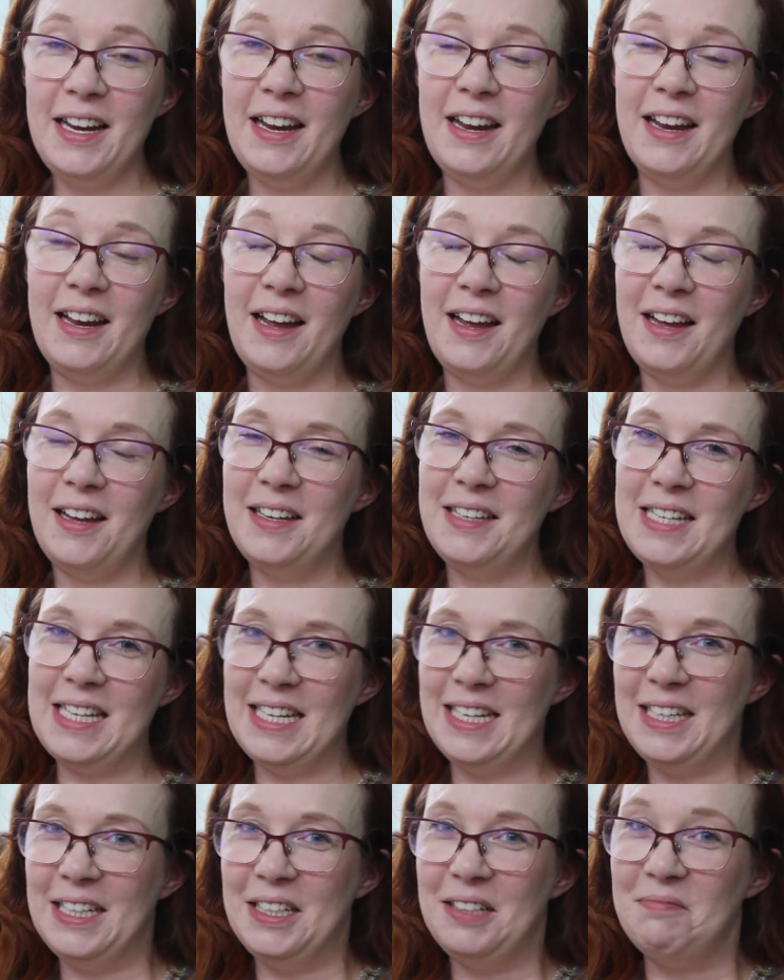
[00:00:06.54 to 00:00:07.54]
and
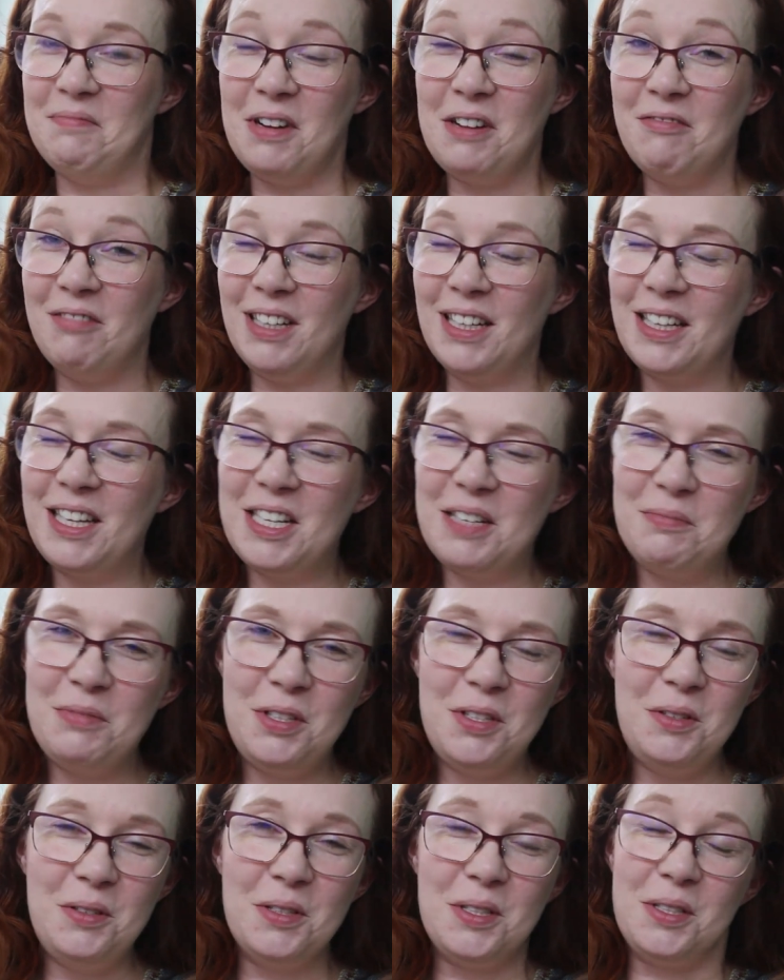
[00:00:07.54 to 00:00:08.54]
welcome
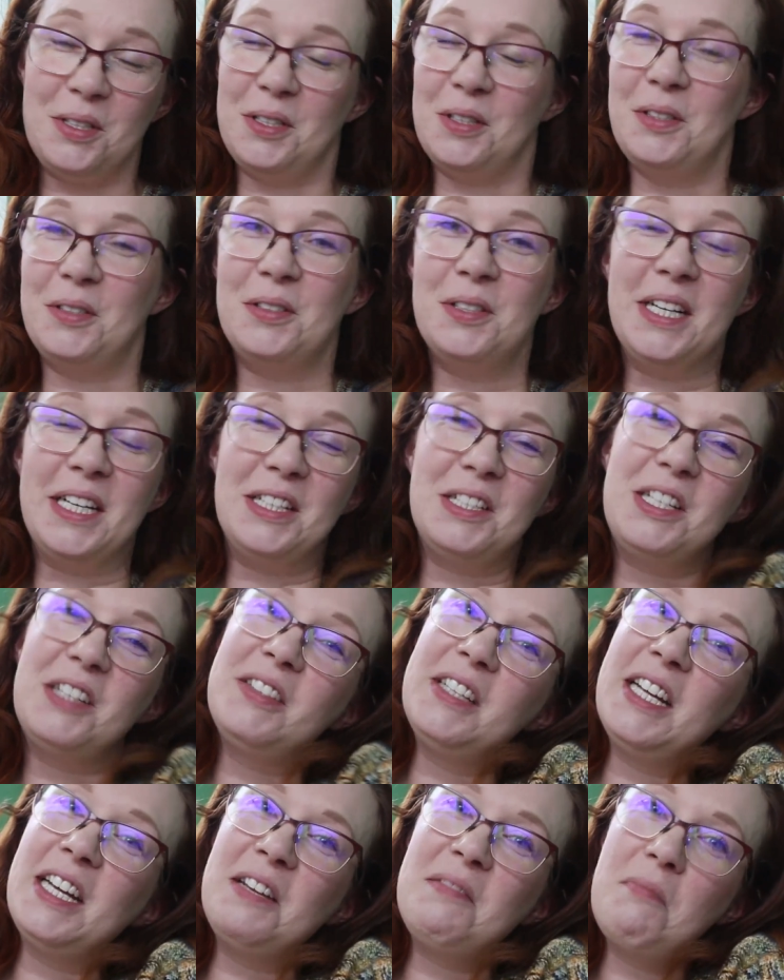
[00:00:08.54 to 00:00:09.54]
to another
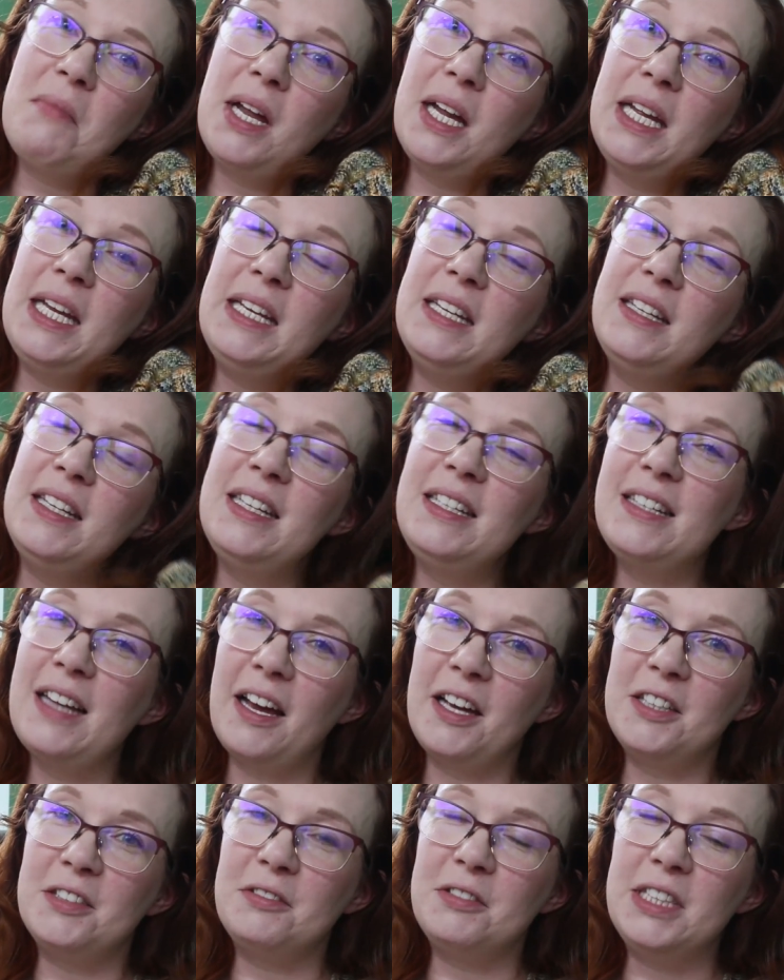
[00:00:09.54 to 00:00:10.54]
entry in my knitting
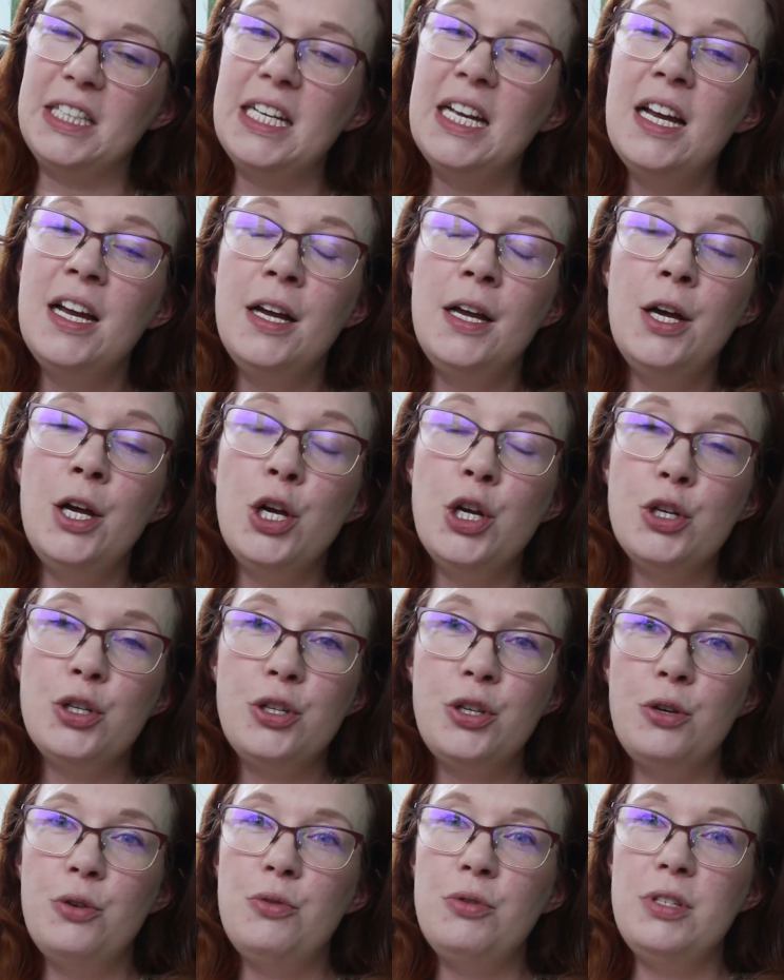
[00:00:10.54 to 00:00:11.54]
diary.
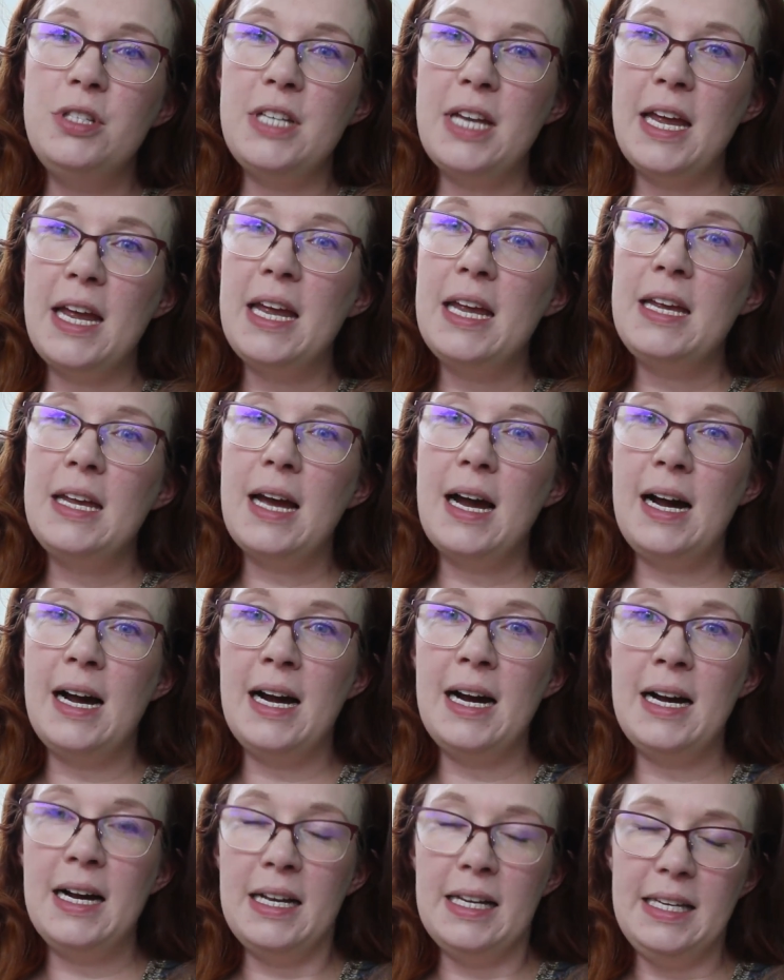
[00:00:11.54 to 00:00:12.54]
Today
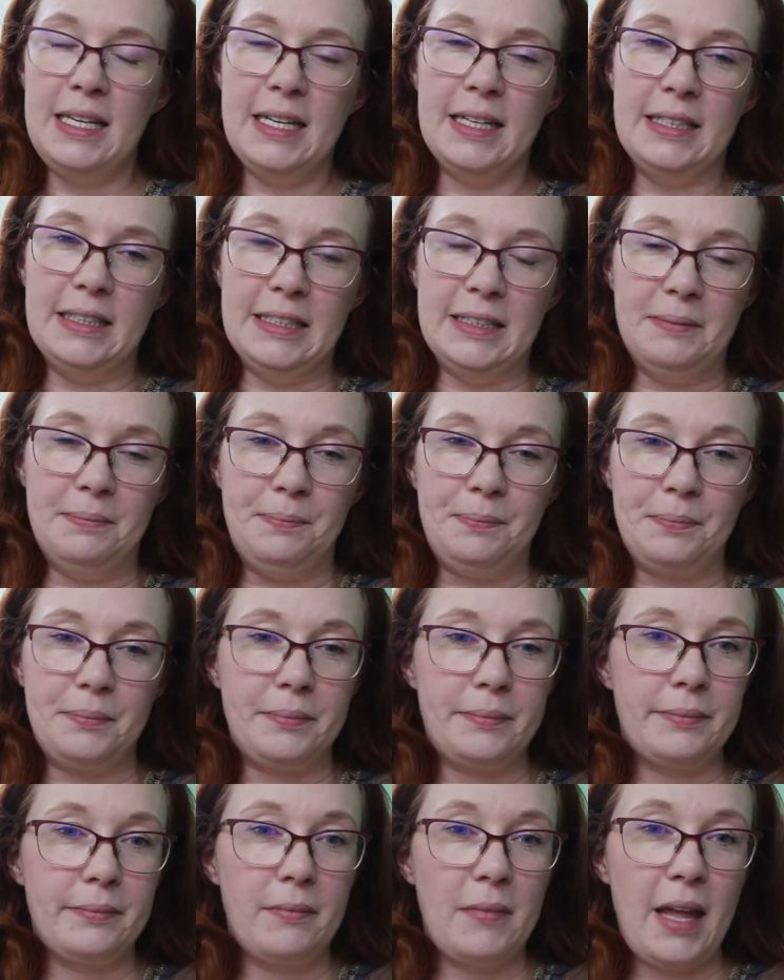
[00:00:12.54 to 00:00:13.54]
I
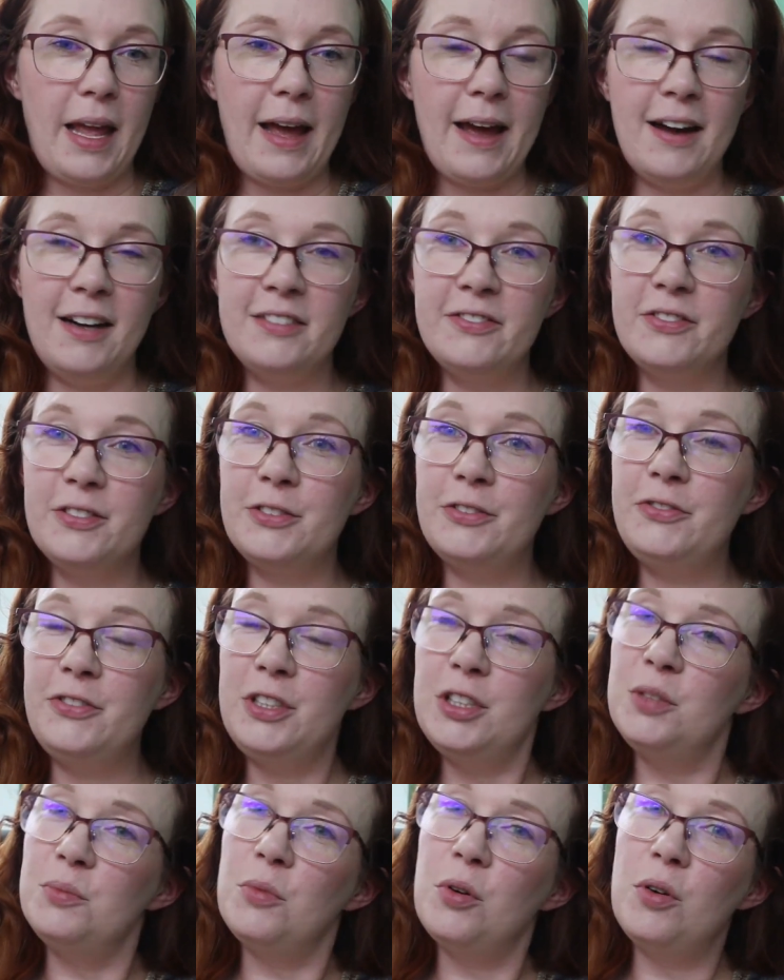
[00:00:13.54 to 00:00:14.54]
have a
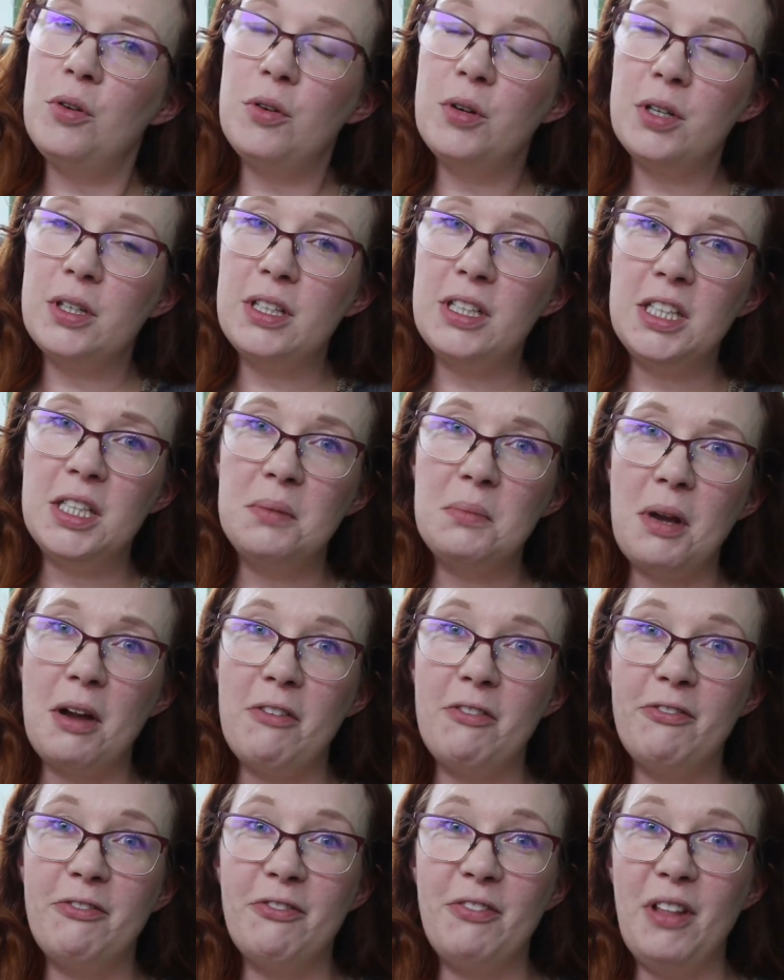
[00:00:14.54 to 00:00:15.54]
few more
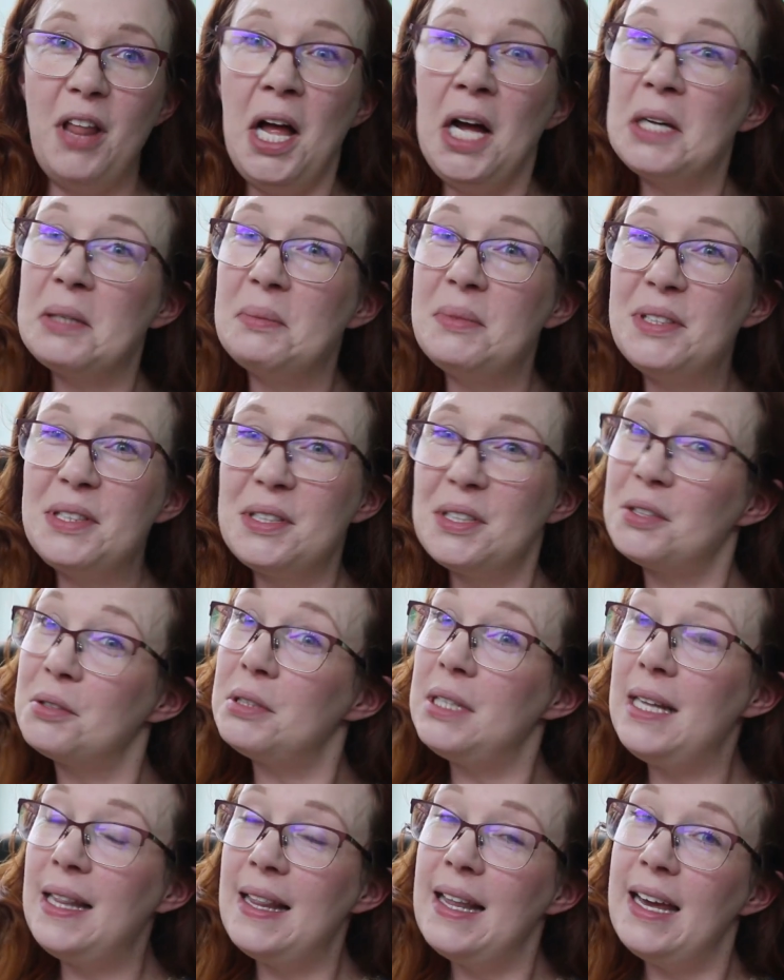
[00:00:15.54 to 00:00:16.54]
vlogmas
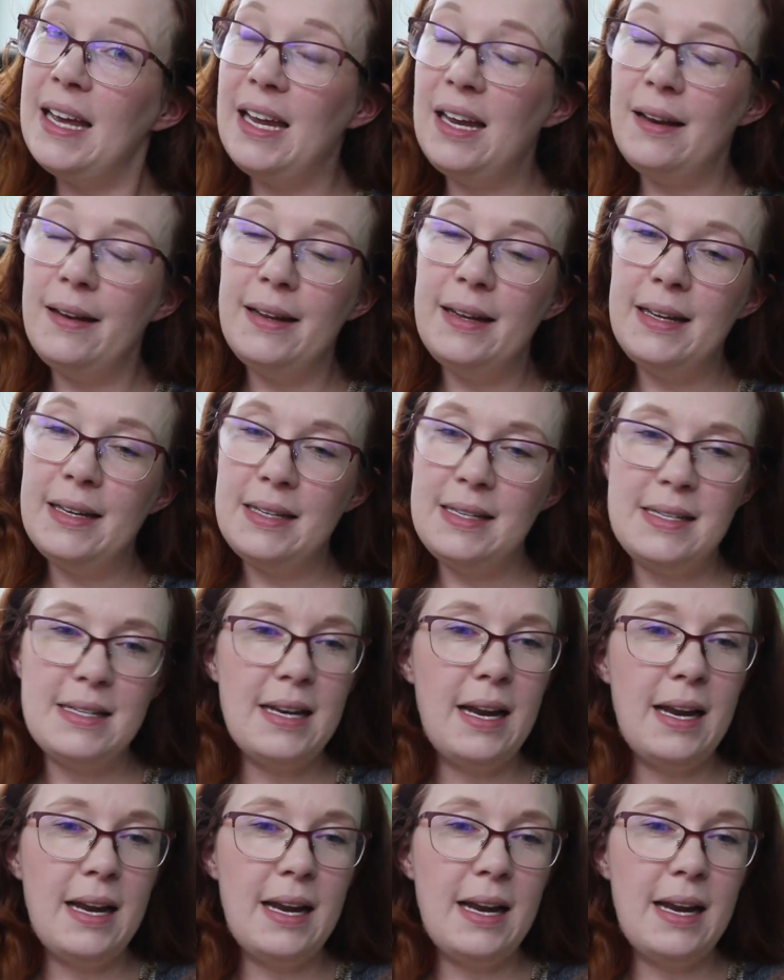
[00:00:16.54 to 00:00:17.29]
related